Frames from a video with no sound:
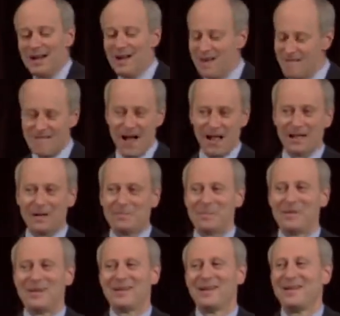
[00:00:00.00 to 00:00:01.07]
develop
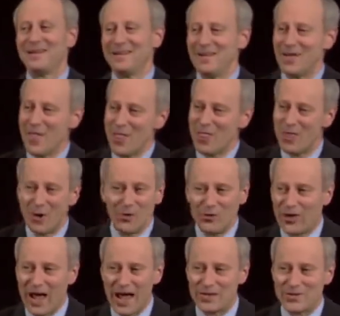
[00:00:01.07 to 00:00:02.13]
those
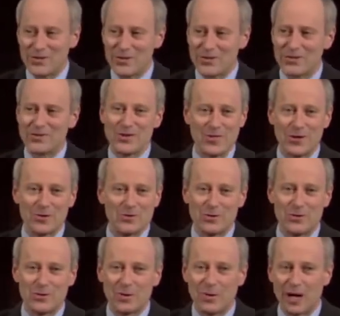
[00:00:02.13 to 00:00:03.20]
answers to those
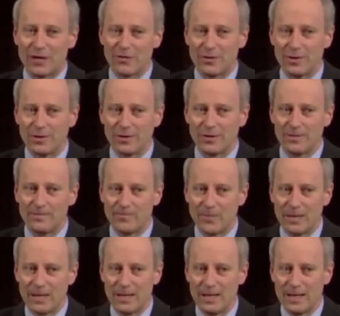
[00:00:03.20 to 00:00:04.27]
two questions.
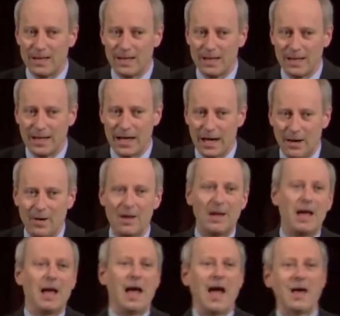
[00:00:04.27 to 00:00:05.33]
Now,
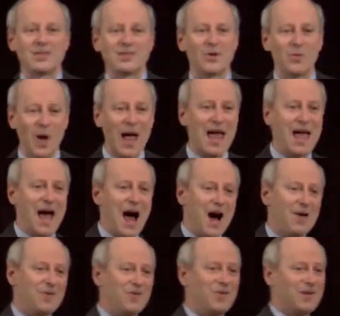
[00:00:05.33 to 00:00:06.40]
as a way
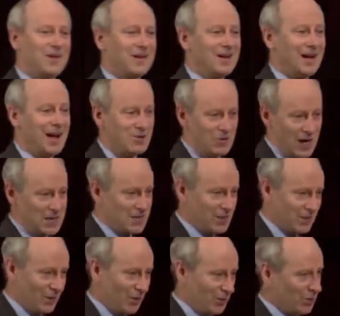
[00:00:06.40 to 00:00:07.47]
of
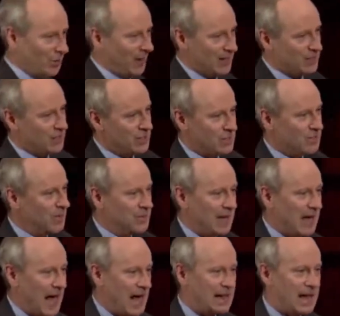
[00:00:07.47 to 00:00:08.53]
addressing those questions, we
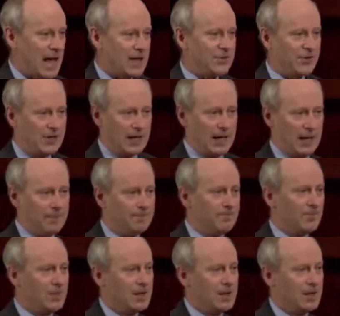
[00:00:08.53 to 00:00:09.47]
began last time